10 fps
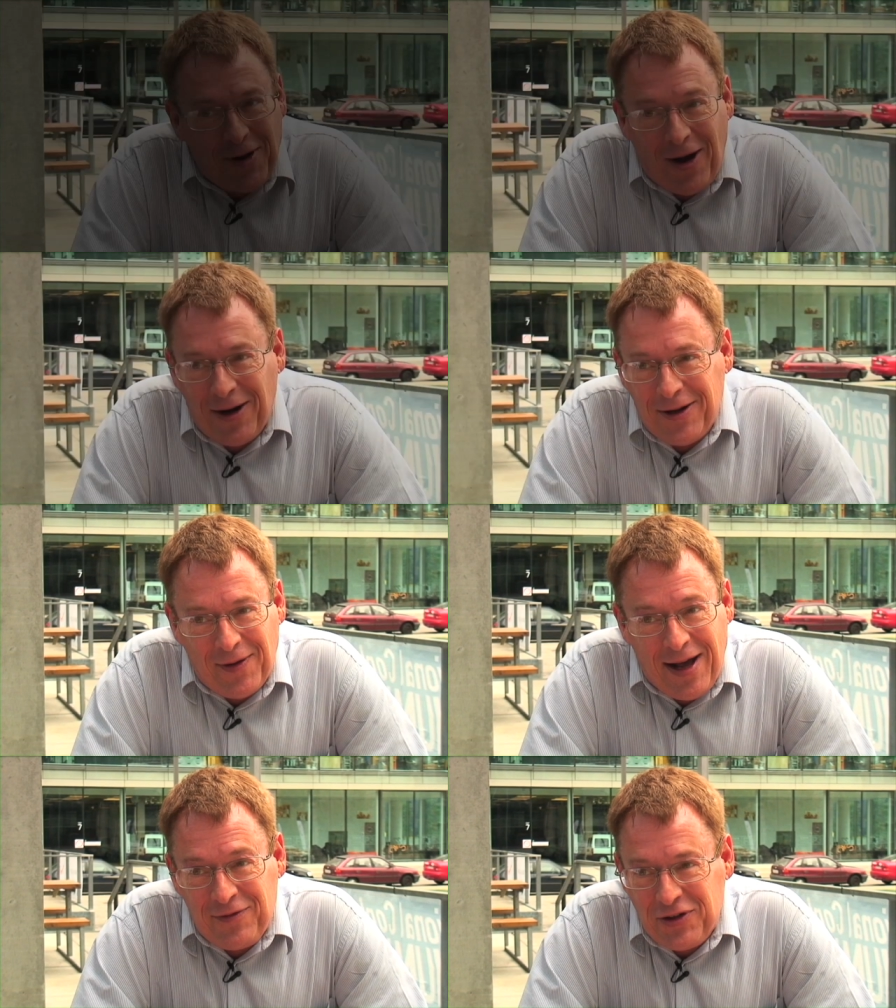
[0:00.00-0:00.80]
heart you
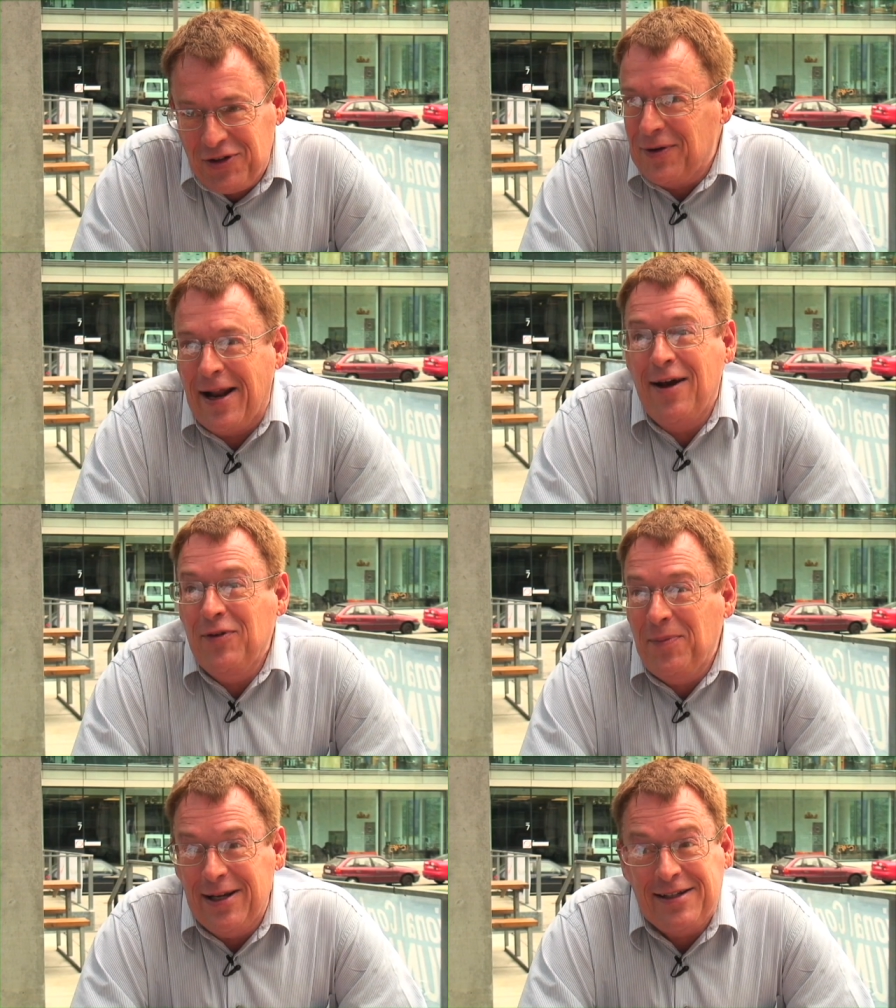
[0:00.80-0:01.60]
have to do, and
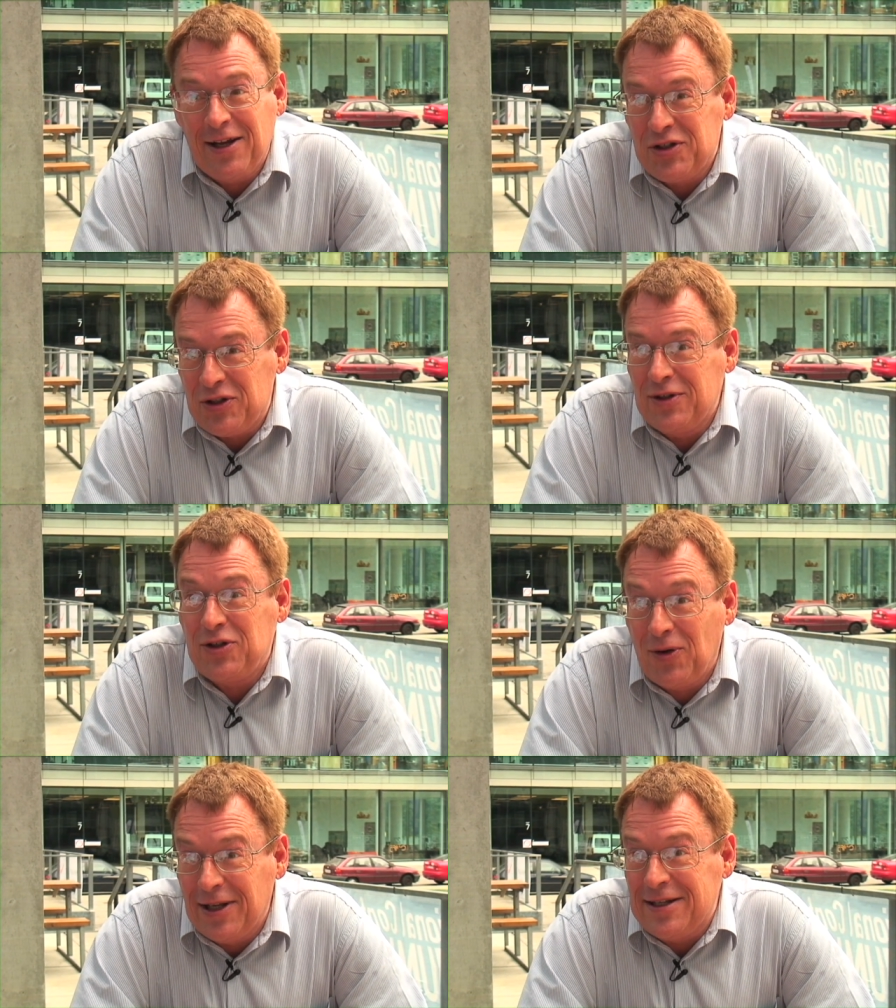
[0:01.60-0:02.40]
everybody tells you it
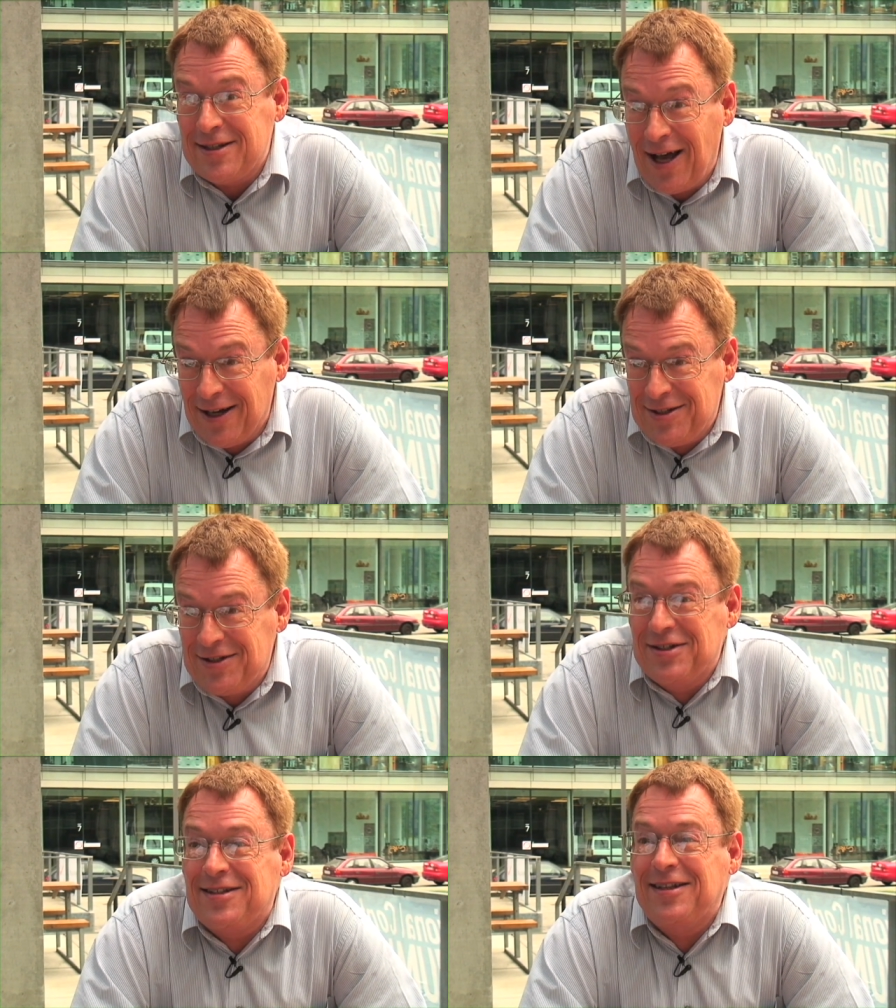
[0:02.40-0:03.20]
totally sucks,
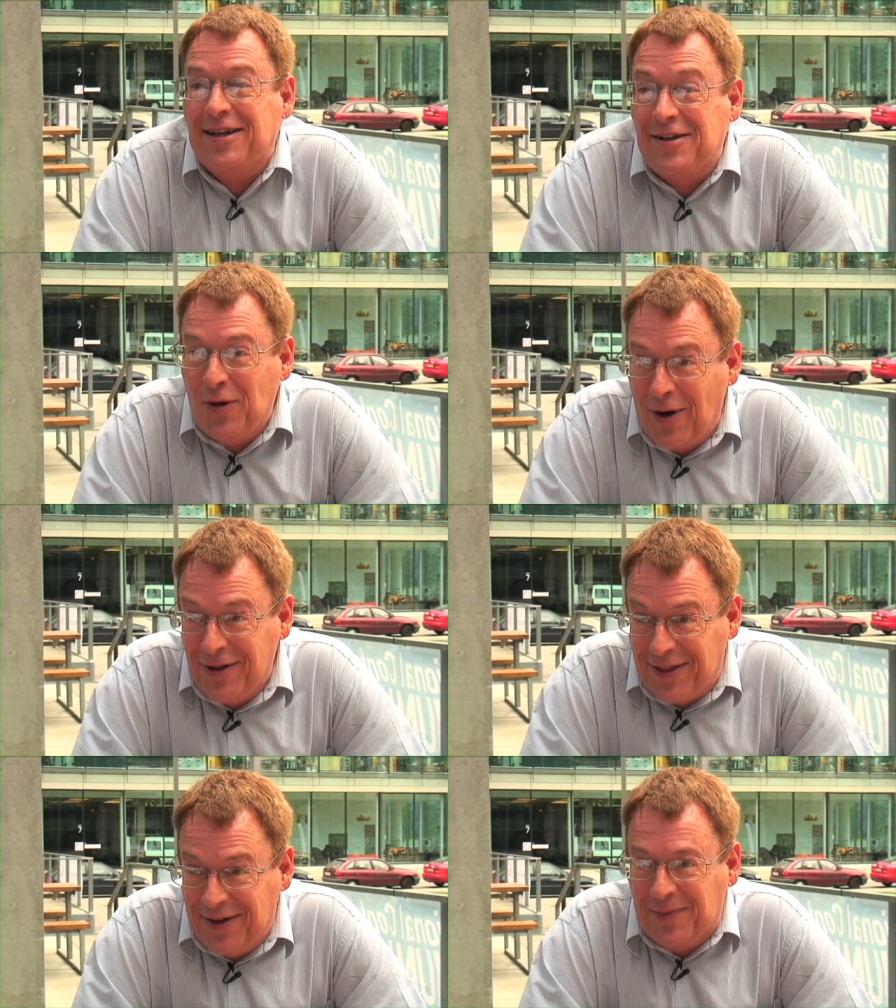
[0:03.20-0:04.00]
just ignore
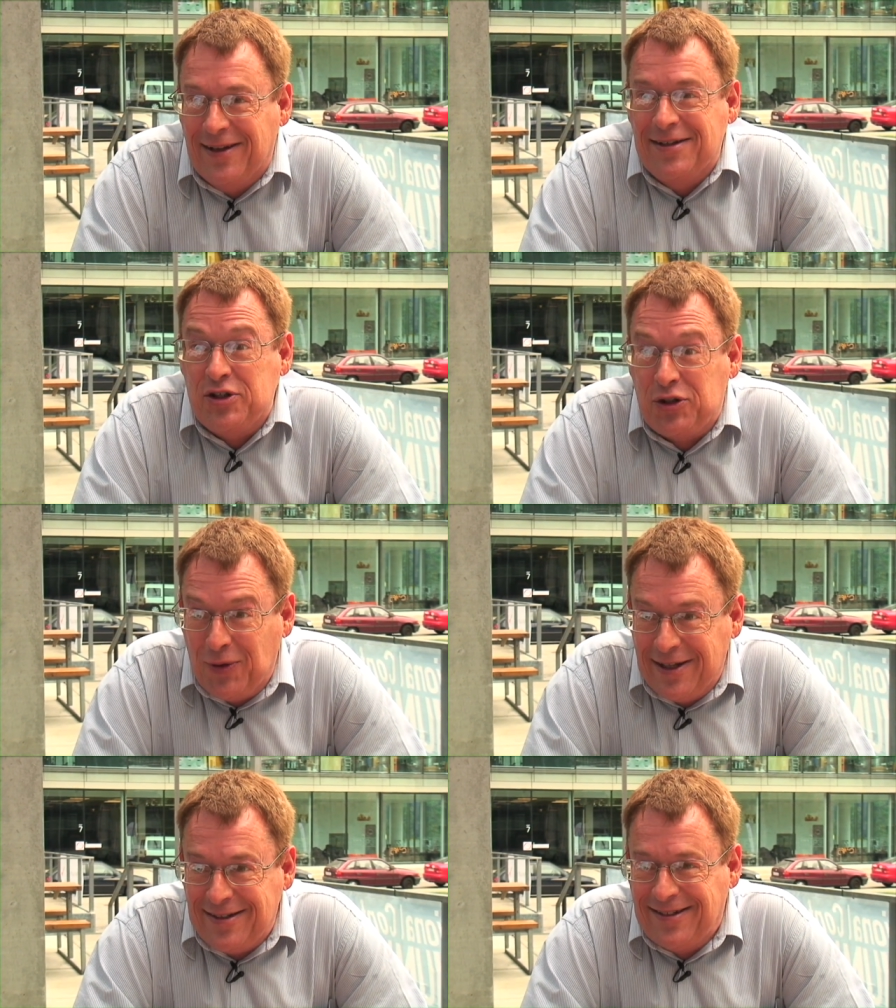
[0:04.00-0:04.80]
them and
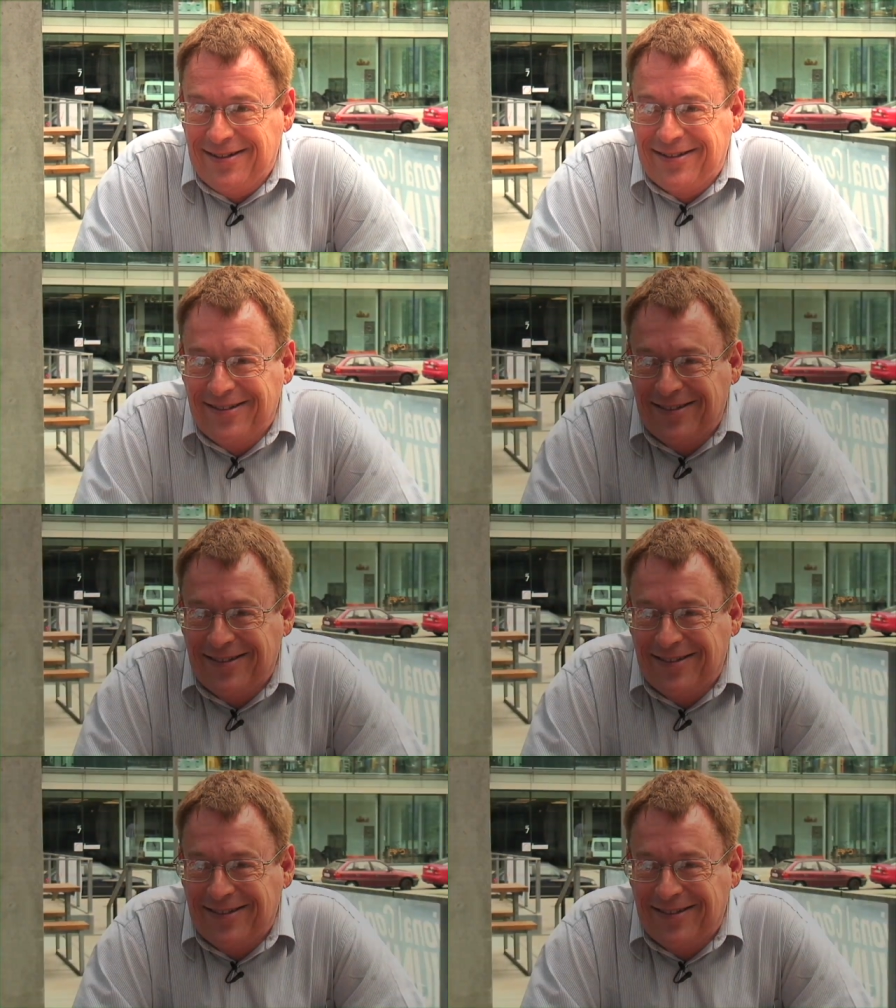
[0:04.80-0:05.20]
do it.